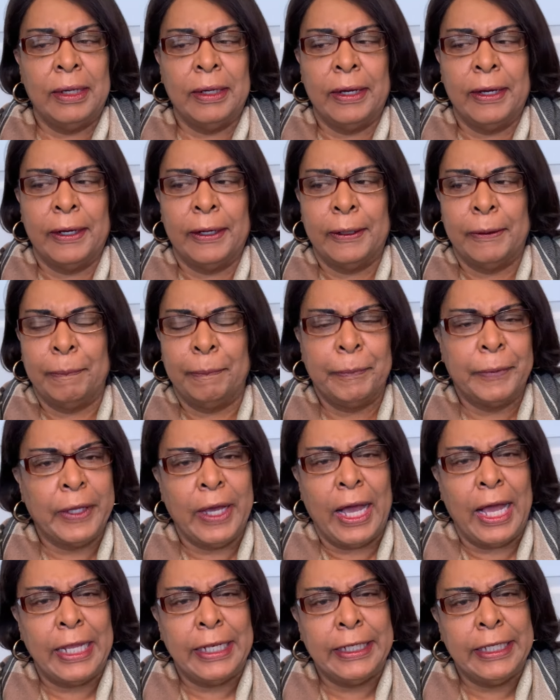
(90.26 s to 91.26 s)

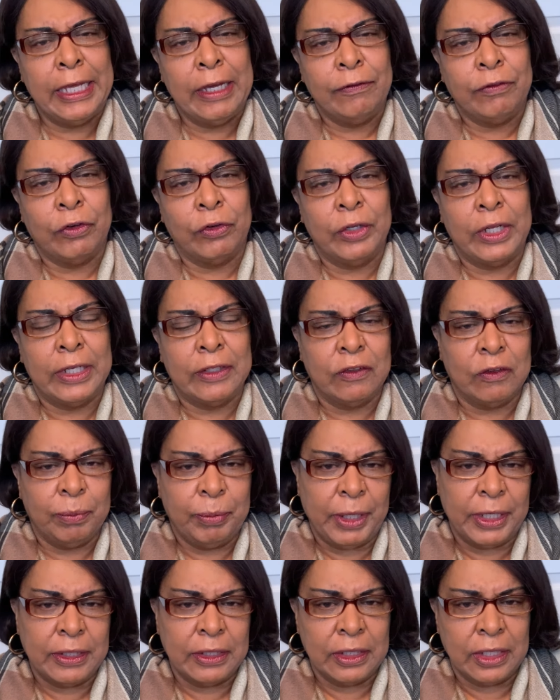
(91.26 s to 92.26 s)
God never
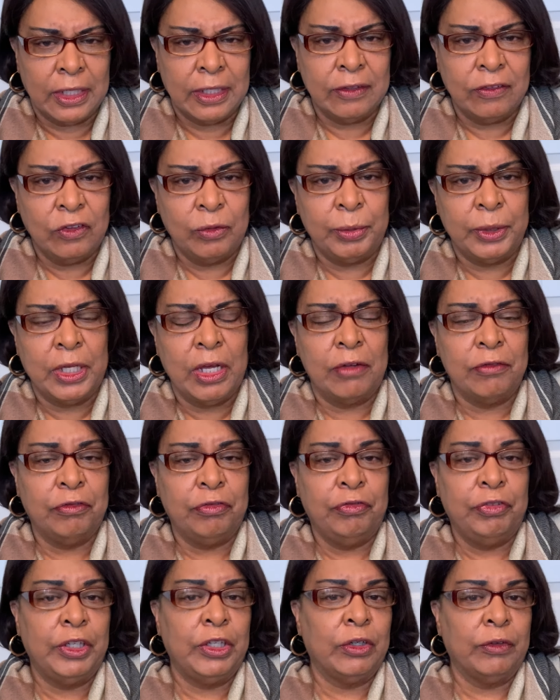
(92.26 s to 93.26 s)
expected us to become
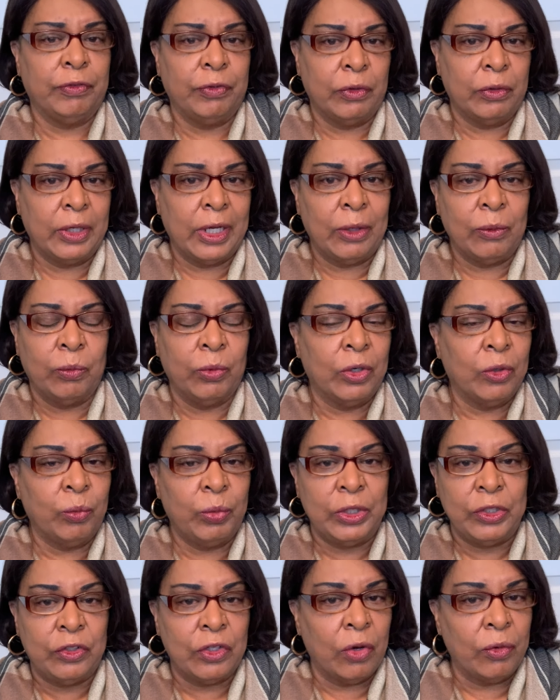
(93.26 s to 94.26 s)
fearful at what
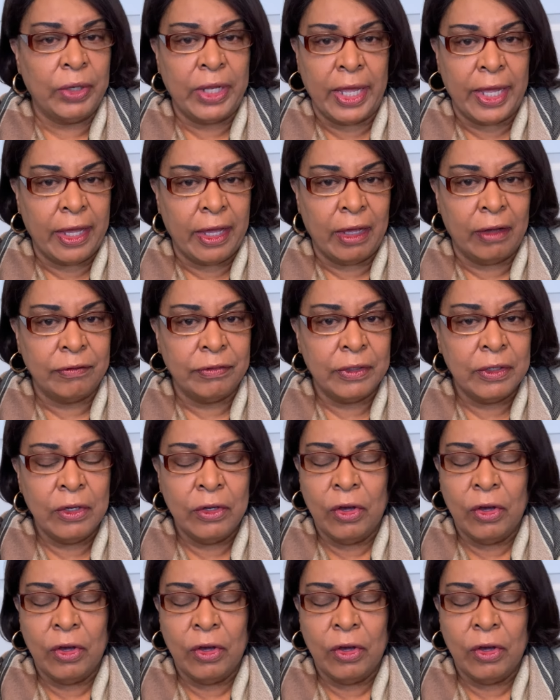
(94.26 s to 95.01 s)
we don't have